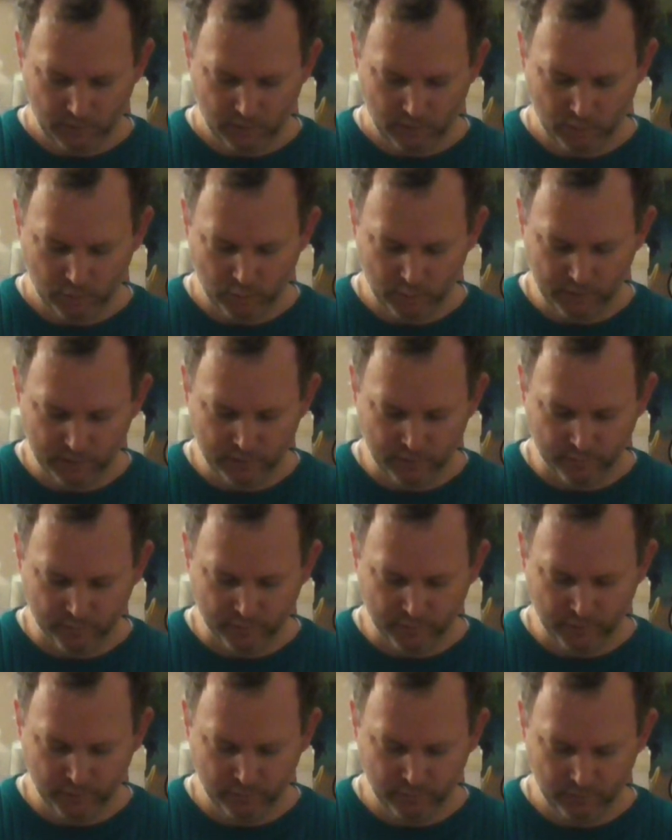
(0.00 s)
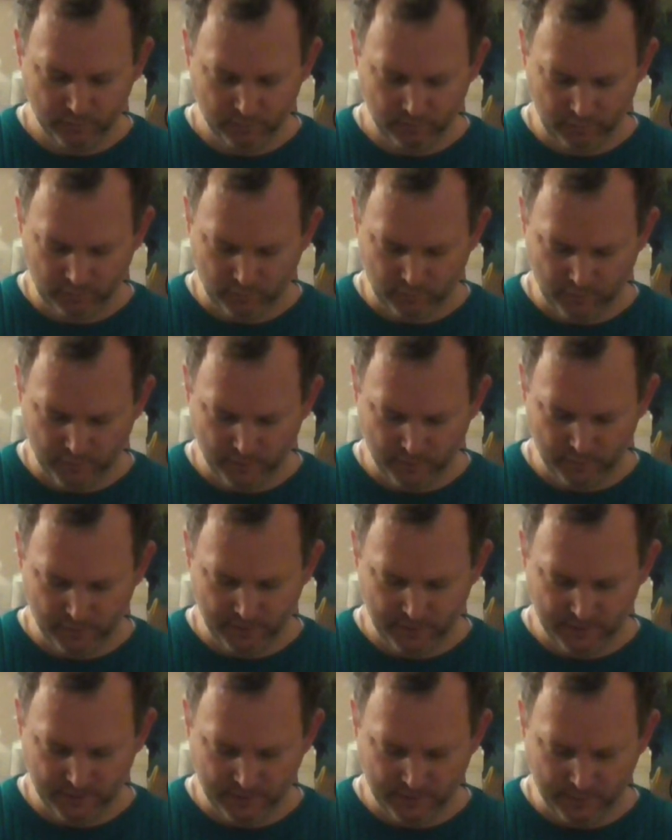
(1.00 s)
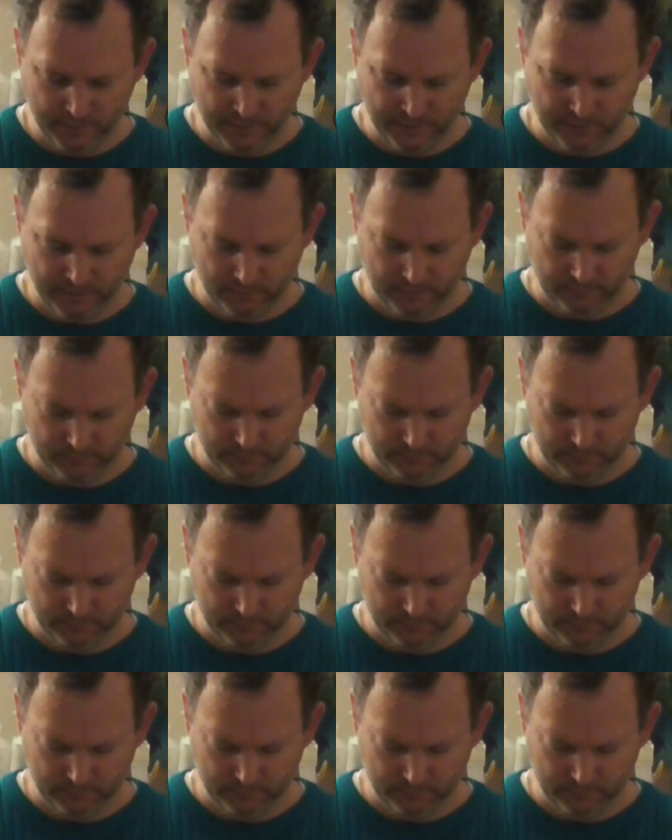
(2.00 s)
Squeeze the root, throat, and stomach.